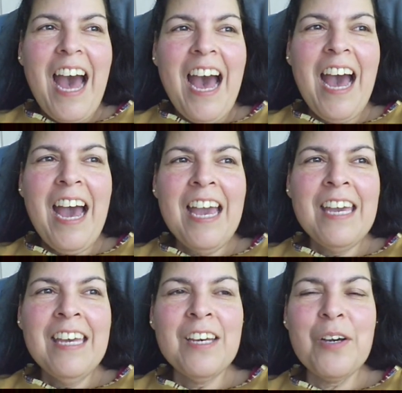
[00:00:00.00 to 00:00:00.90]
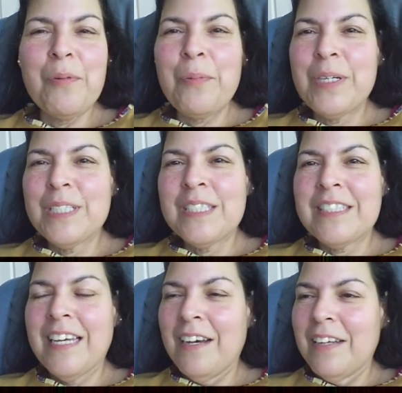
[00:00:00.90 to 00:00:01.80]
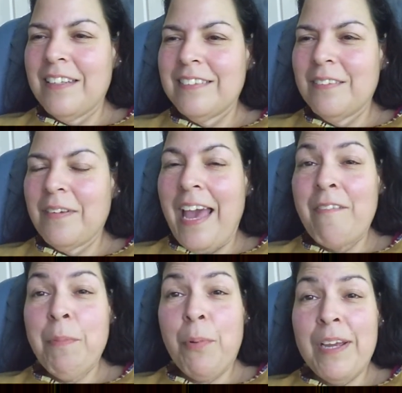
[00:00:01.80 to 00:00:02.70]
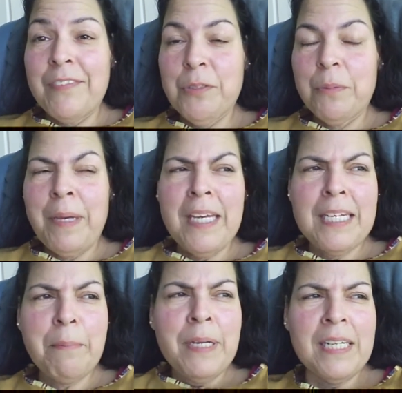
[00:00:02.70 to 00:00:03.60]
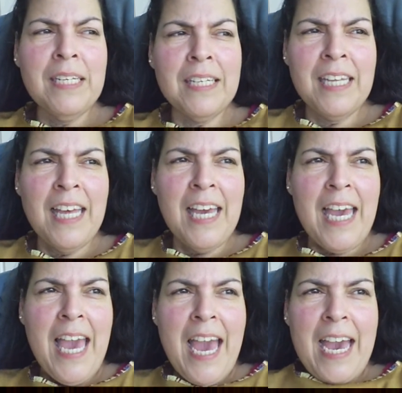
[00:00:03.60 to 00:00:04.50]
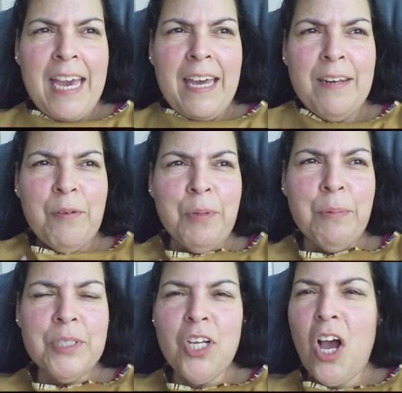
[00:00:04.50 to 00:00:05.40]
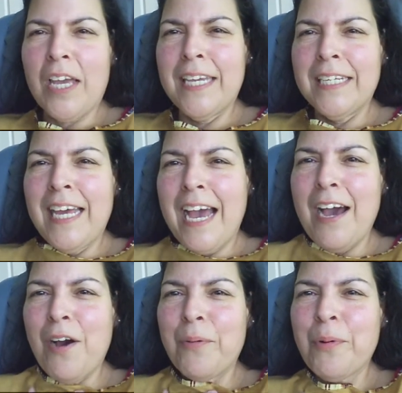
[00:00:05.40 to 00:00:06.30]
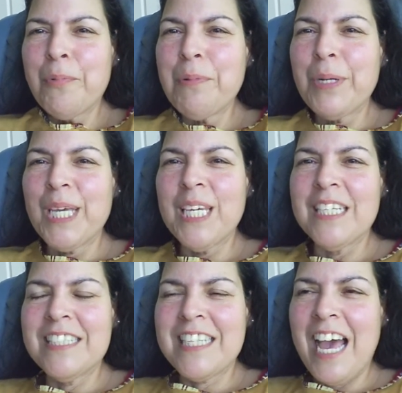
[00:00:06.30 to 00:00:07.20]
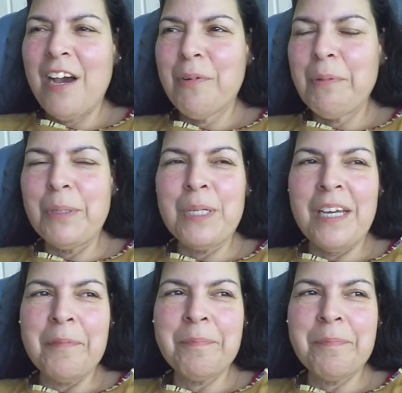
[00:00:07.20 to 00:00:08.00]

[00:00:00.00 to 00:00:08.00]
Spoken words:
I was having breakfast with my honey bunny, and we were talking how when we were kids how we would